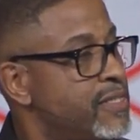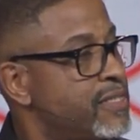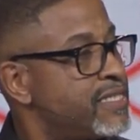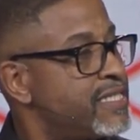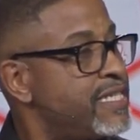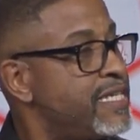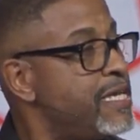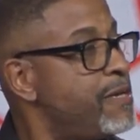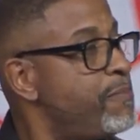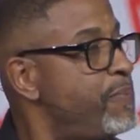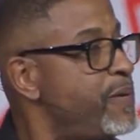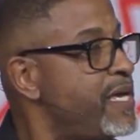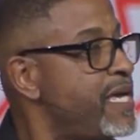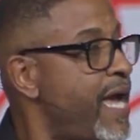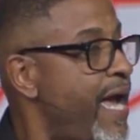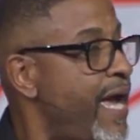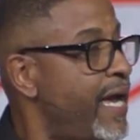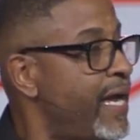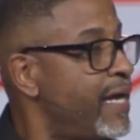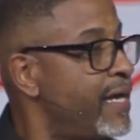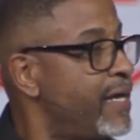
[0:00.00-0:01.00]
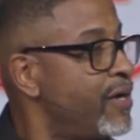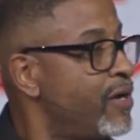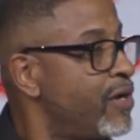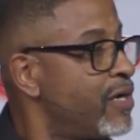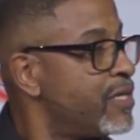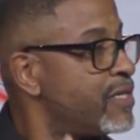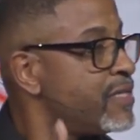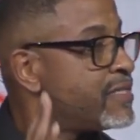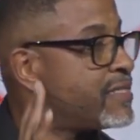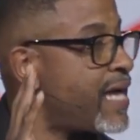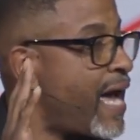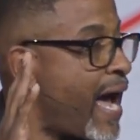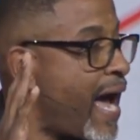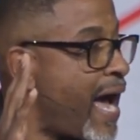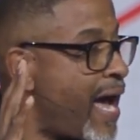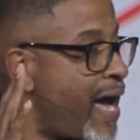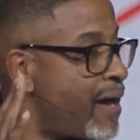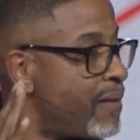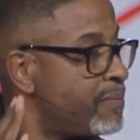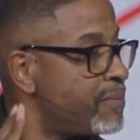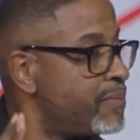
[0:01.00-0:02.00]
TPA,
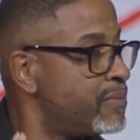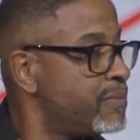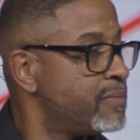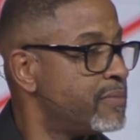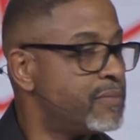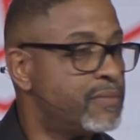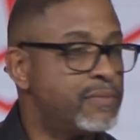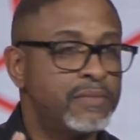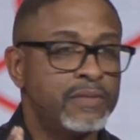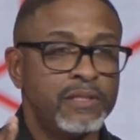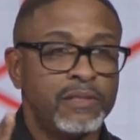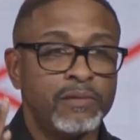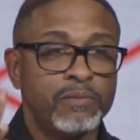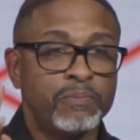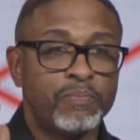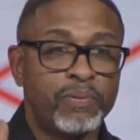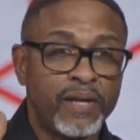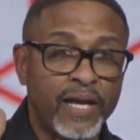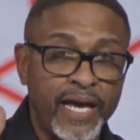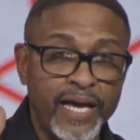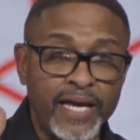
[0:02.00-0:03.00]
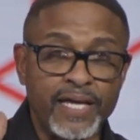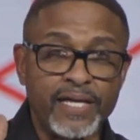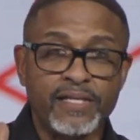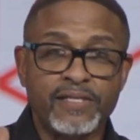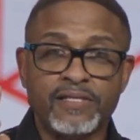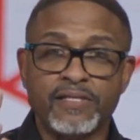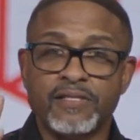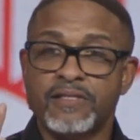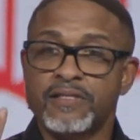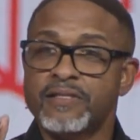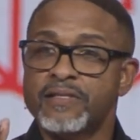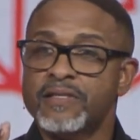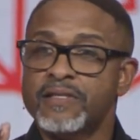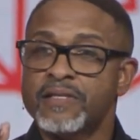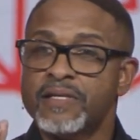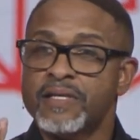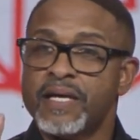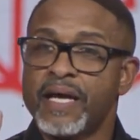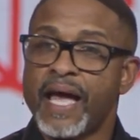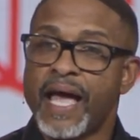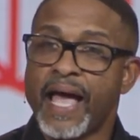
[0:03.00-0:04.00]
time, place,
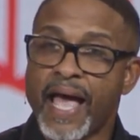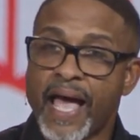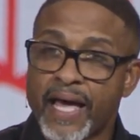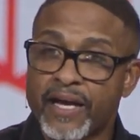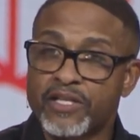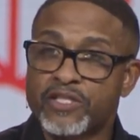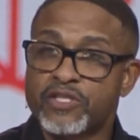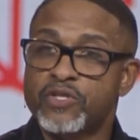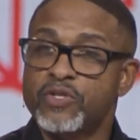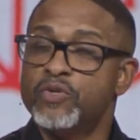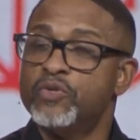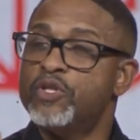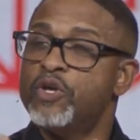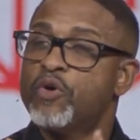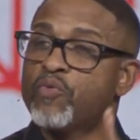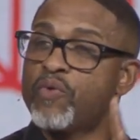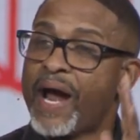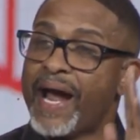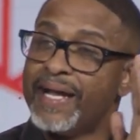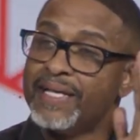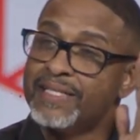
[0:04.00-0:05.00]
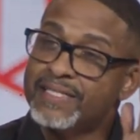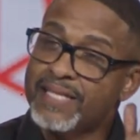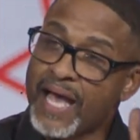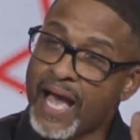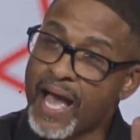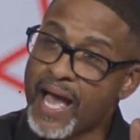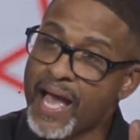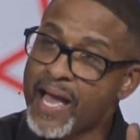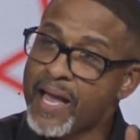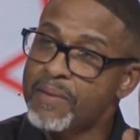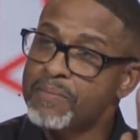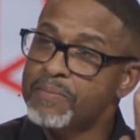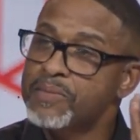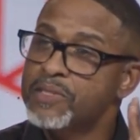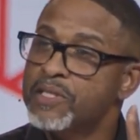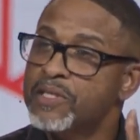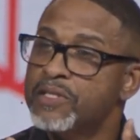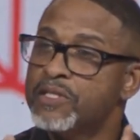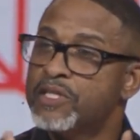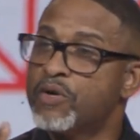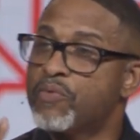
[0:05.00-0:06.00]
attitude. The right time,
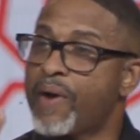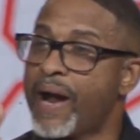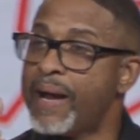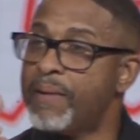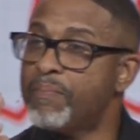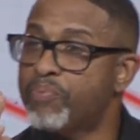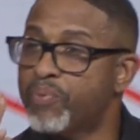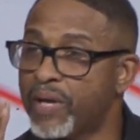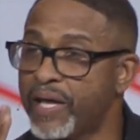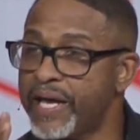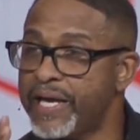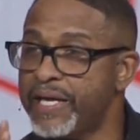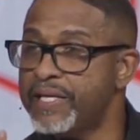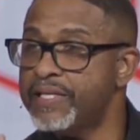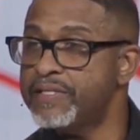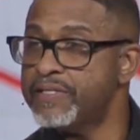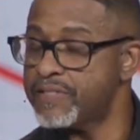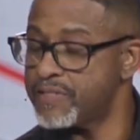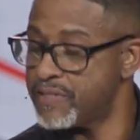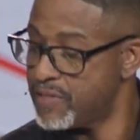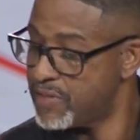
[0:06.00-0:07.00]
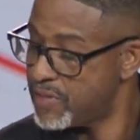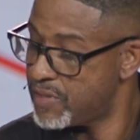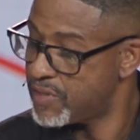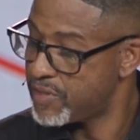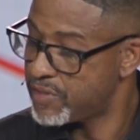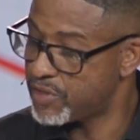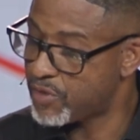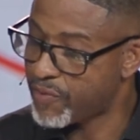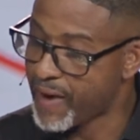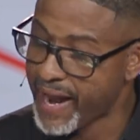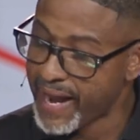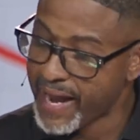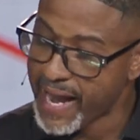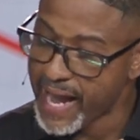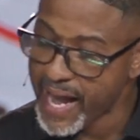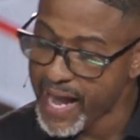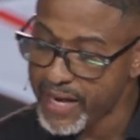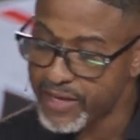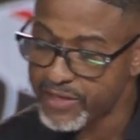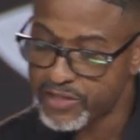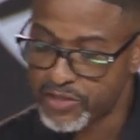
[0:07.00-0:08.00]
the right place, the right
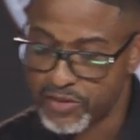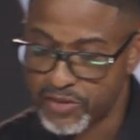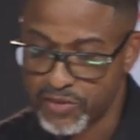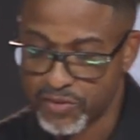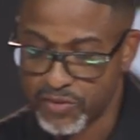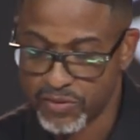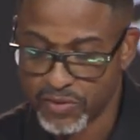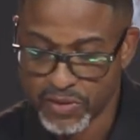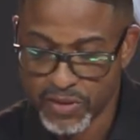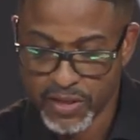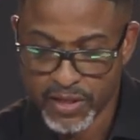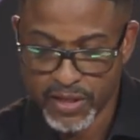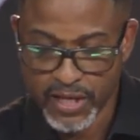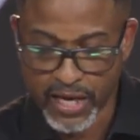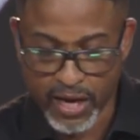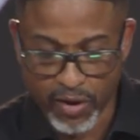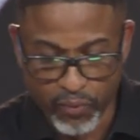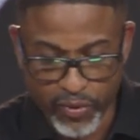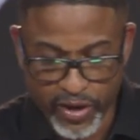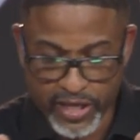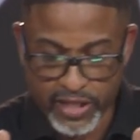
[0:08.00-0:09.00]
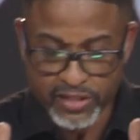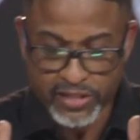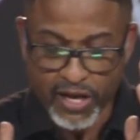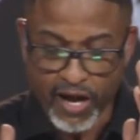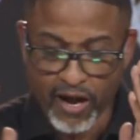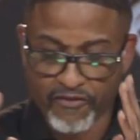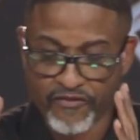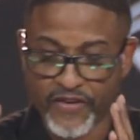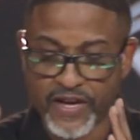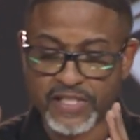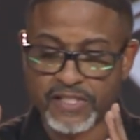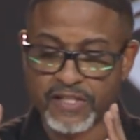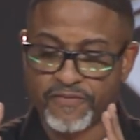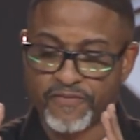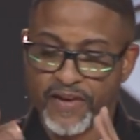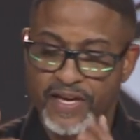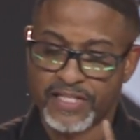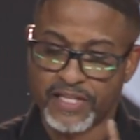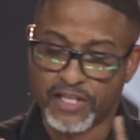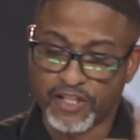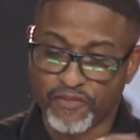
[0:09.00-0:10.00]
attitude. And we can talk face to
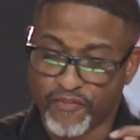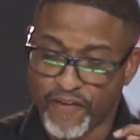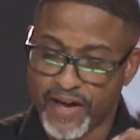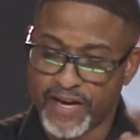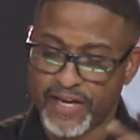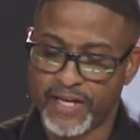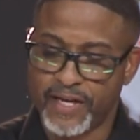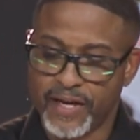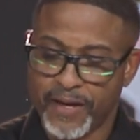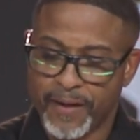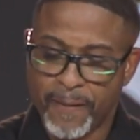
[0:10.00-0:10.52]
face. It's funny,